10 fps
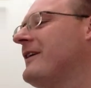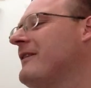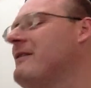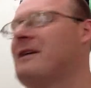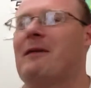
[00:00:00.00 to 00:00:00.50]

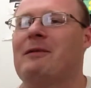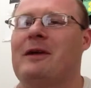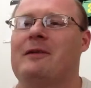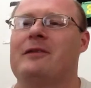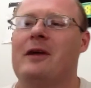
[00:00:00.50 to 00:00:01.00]
Maybe a couple
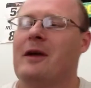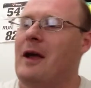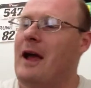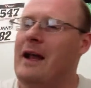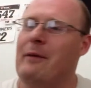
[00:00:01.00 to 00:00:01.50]
times.
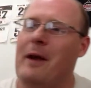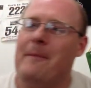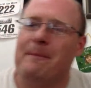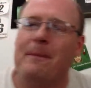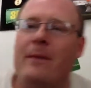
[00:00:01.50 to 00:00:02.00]

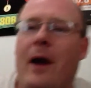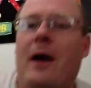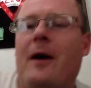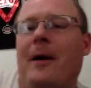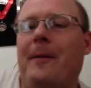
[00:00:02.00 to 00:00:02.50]
Anyway,
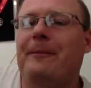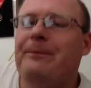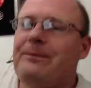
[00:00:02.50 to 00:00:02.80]
um,